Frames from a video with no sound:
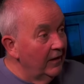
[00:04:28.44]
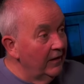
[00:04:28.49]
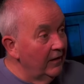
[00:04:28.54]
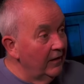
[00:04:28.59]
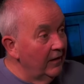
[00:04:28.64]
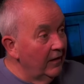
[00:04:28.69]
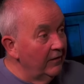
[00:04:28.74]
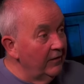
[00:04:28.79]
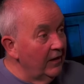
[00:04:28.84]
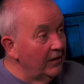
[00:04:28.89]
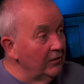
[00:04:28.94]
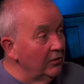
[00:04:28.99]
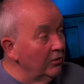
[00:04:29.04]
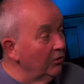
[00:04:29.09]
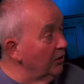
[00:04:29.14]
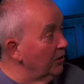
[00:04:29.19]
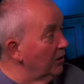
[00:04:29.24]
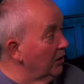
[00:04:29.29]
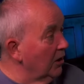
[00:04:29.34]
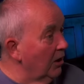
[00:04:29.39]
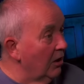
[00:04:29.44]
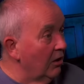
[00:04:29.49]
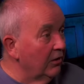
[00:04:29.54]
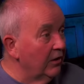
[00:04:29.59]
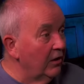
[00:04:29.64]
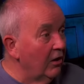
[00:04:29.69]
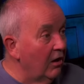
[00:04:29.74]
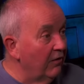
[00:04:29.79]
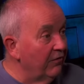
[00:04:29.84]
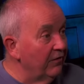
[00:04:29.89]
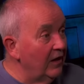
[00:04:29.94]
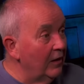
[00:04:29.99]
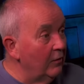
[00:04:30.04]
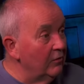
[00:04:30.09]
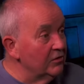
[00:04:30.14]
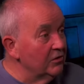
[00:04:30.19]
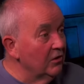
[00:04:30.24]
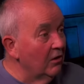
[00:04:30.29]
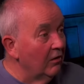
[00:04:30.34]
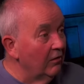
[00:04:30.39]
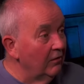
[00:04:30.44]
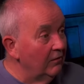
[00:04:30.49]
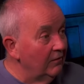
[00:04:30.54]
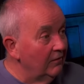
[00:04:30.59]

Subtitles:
And then you look at the clock and half an hour's gone.